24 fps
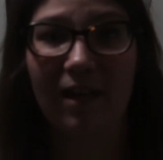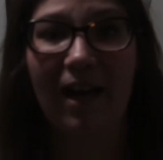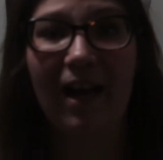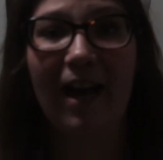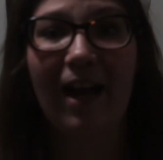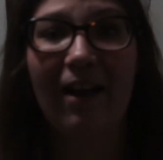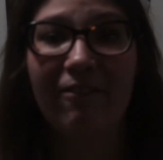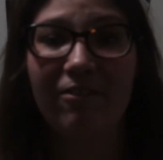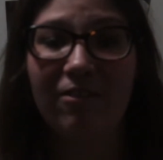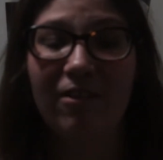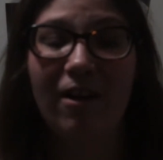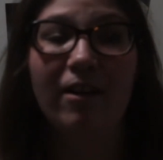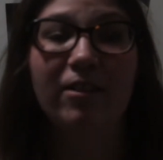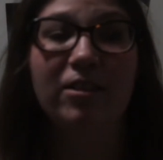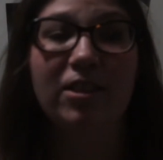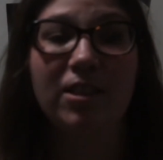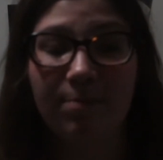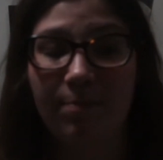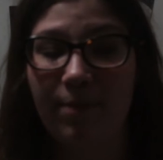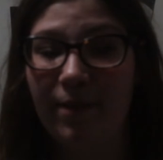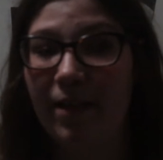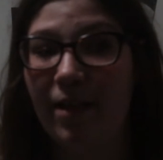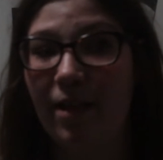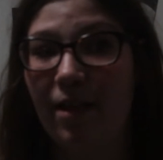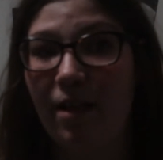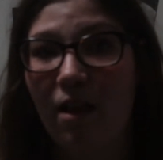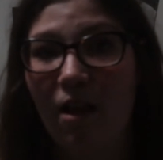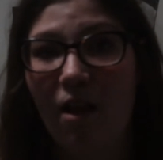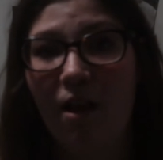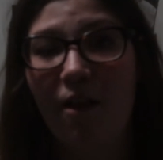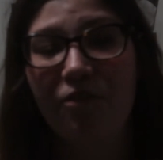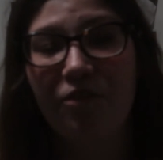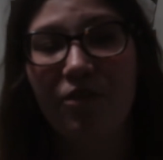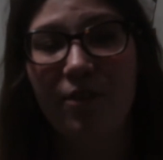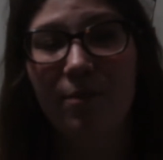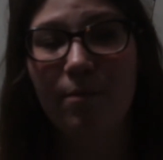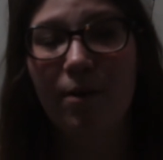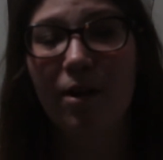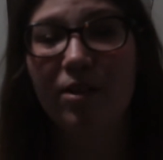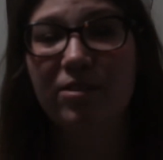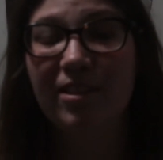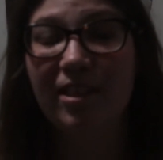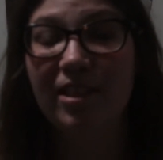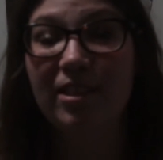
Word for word: I have not spent, the most